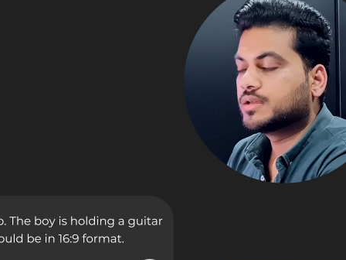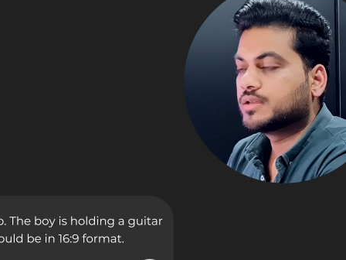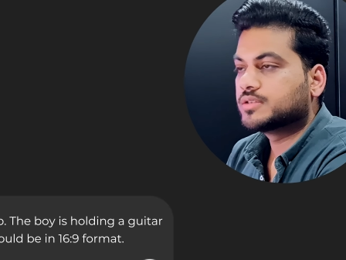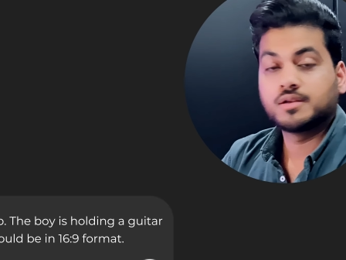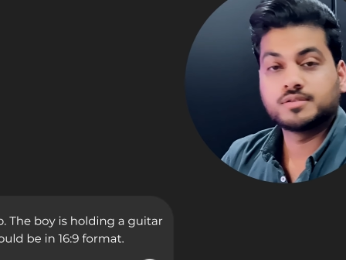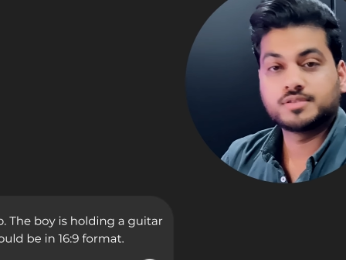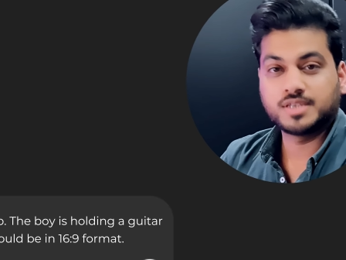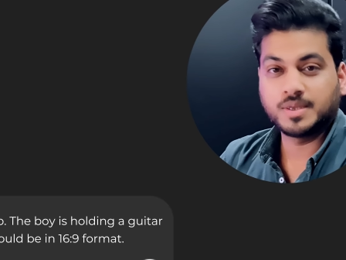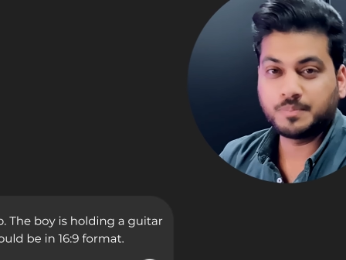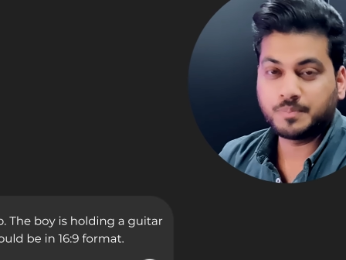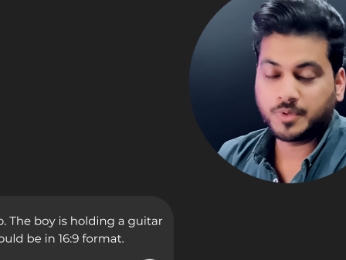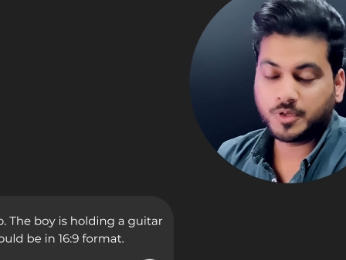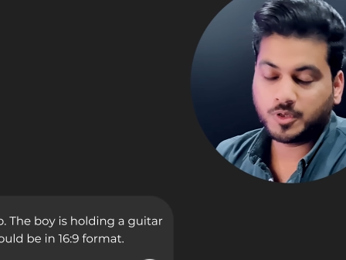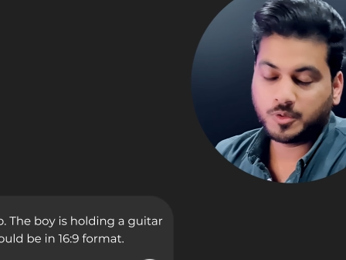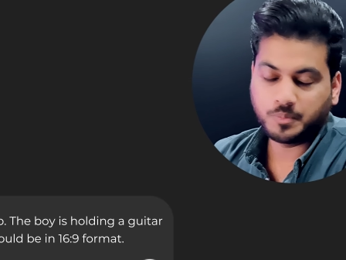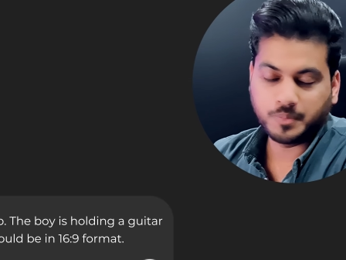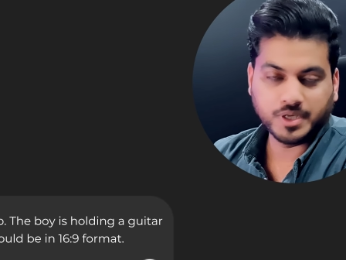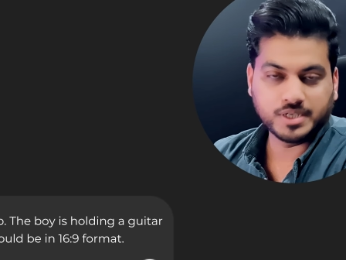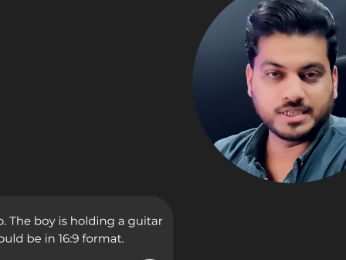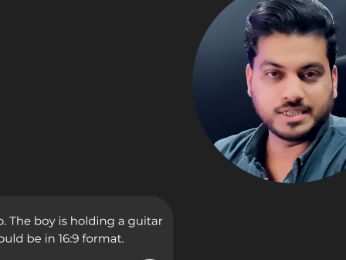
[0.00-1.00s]
Simple
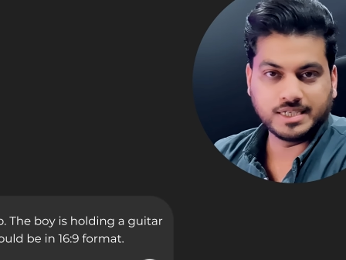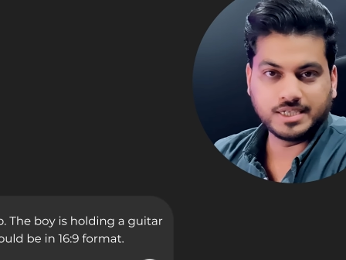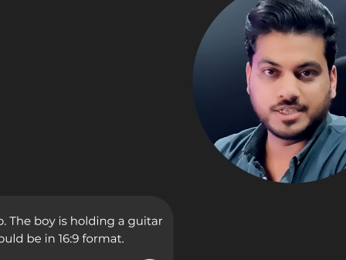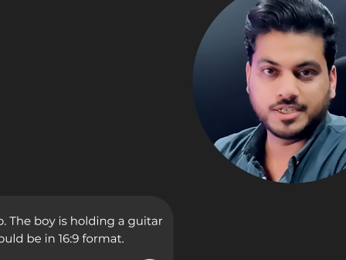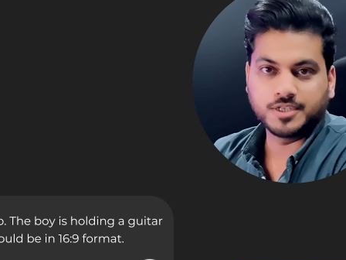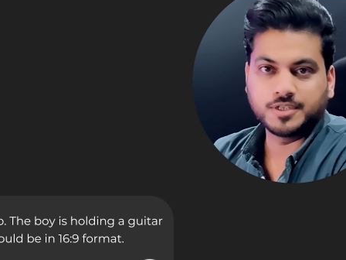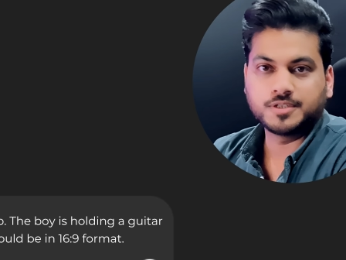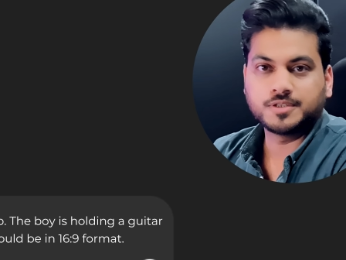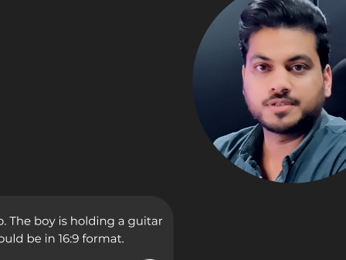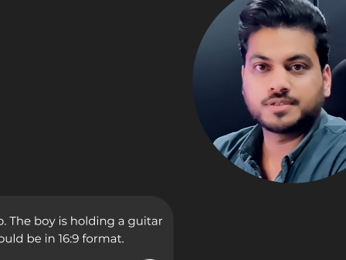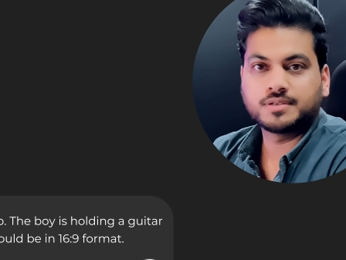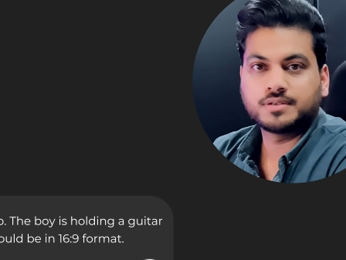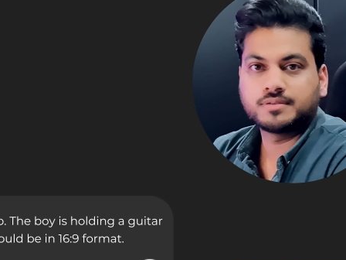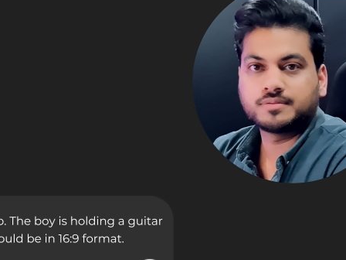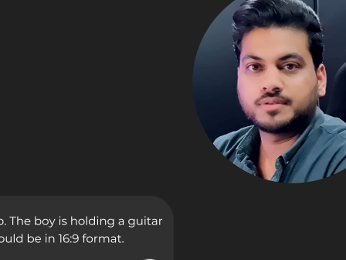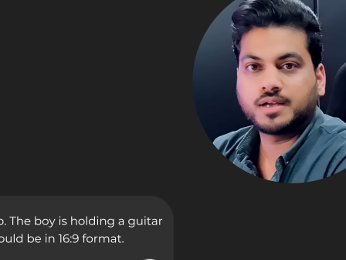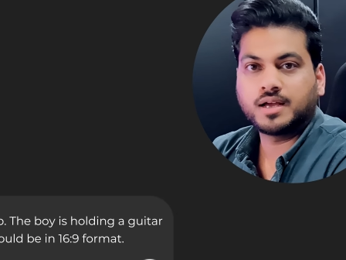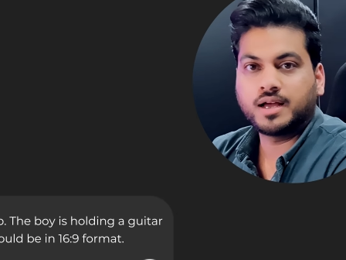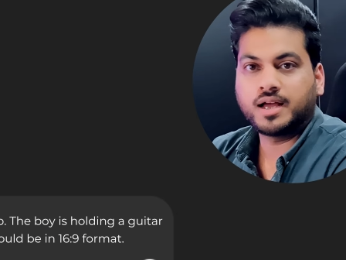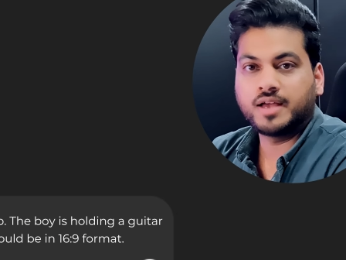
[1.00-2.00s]
but detailed.
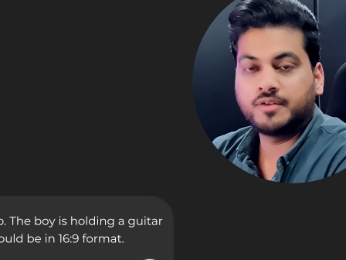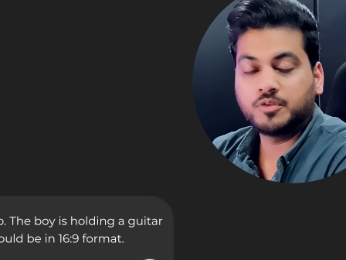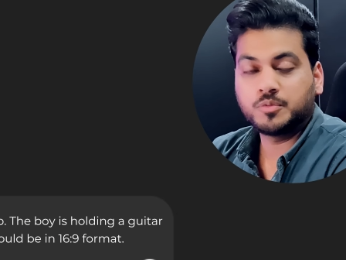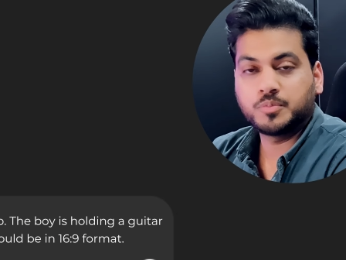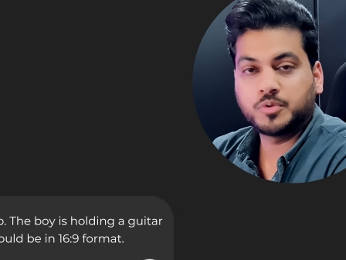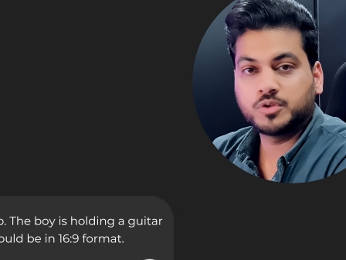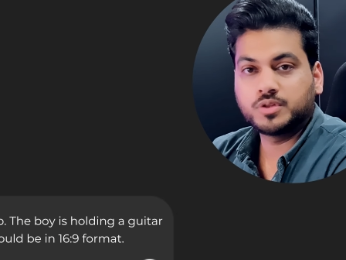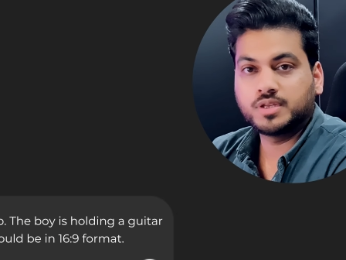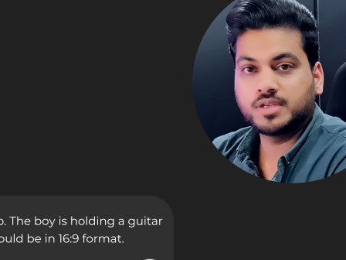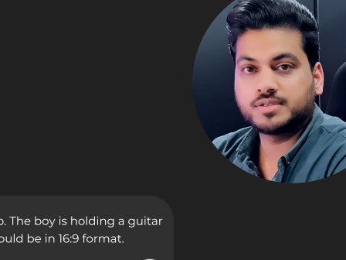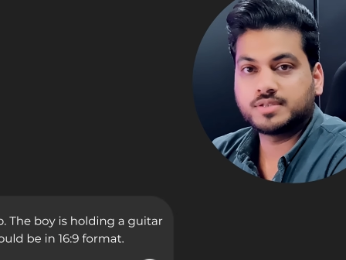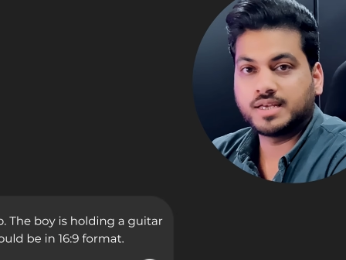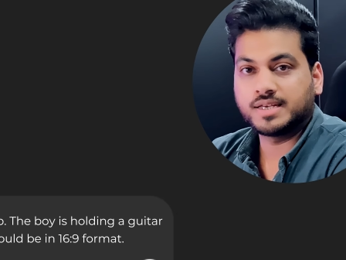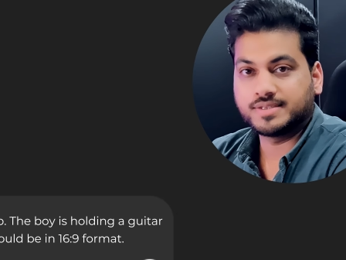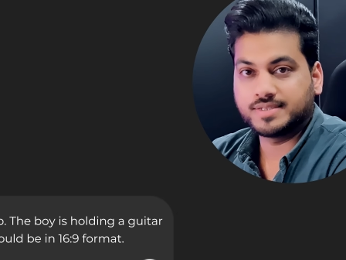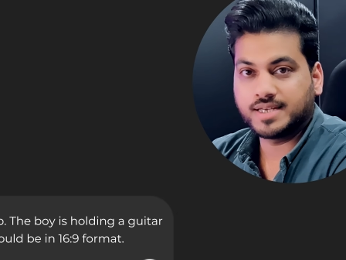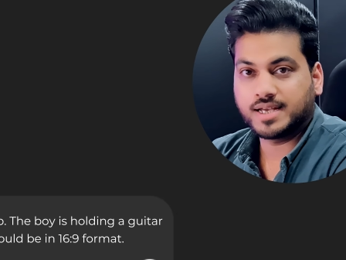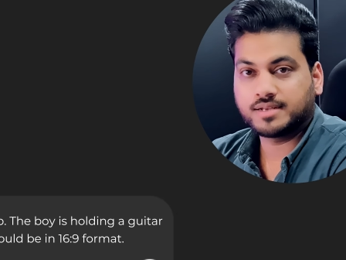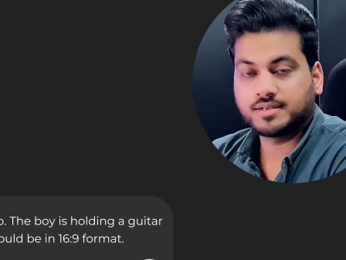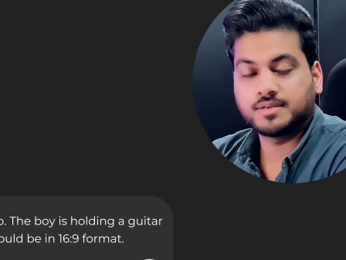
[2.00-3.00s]
I will put this
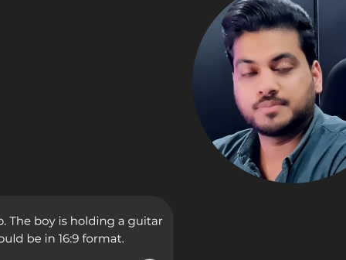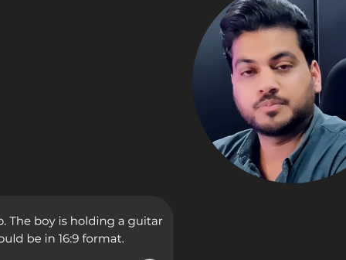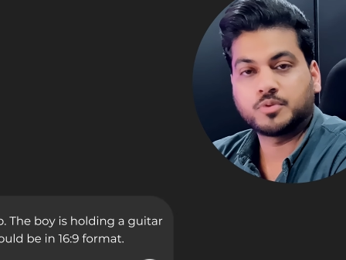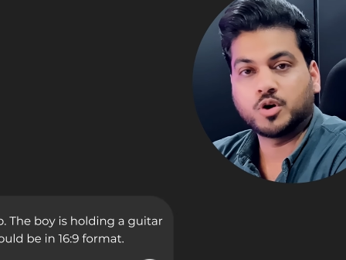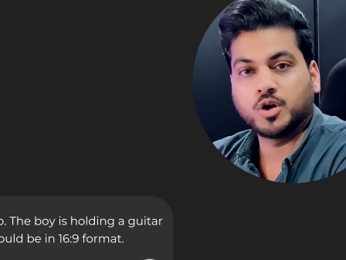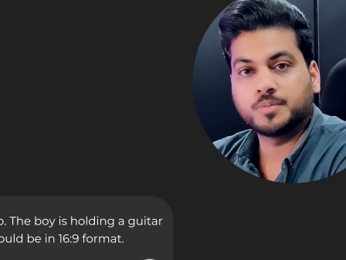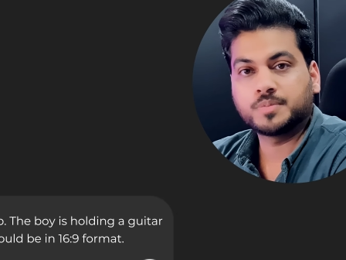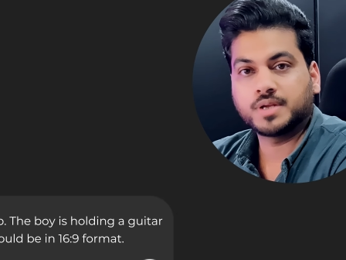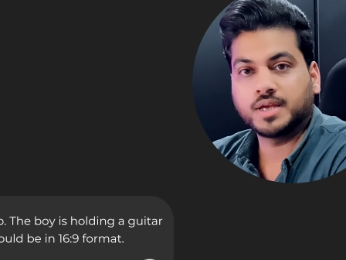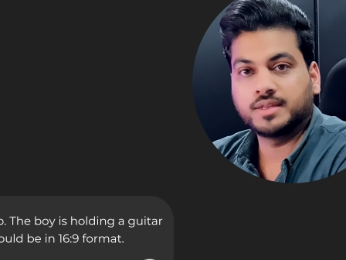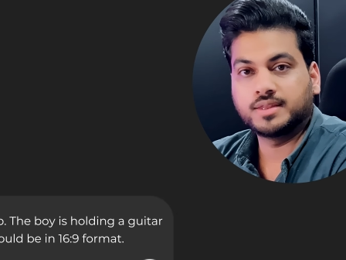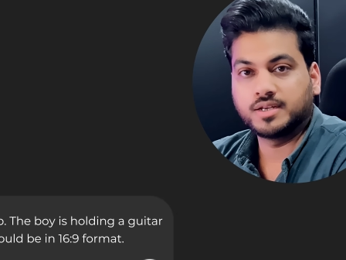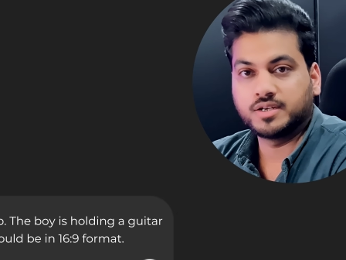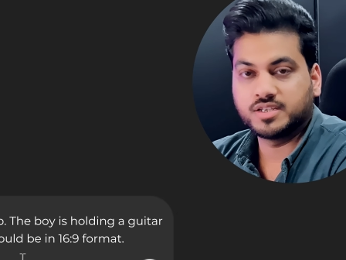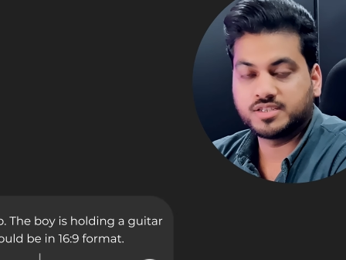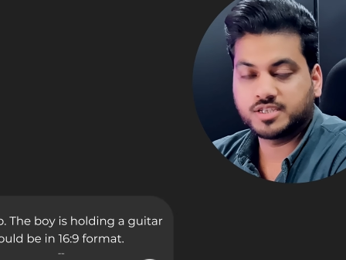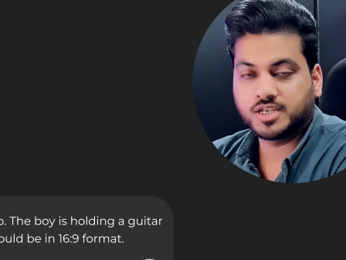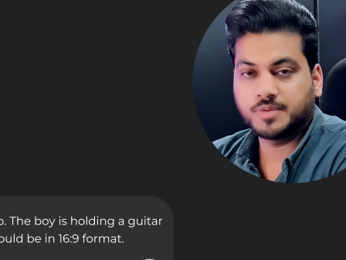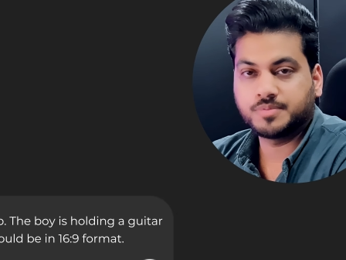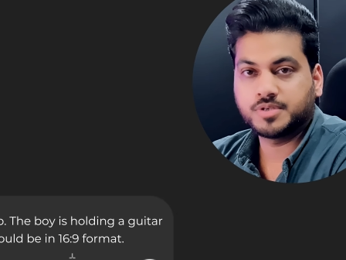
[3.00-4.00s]
exact prompt in the
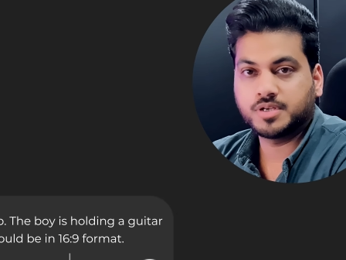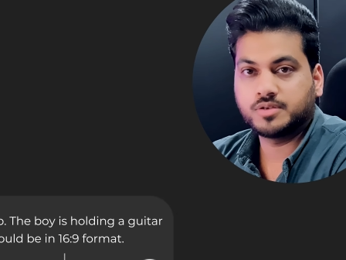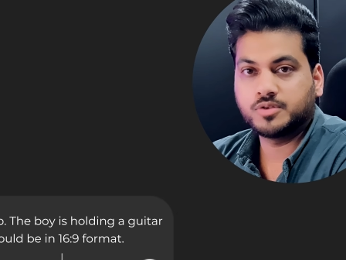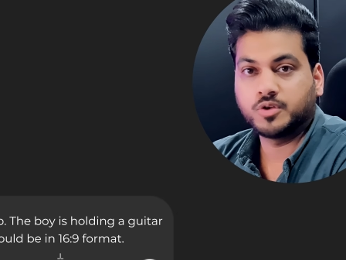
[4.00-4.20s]
description.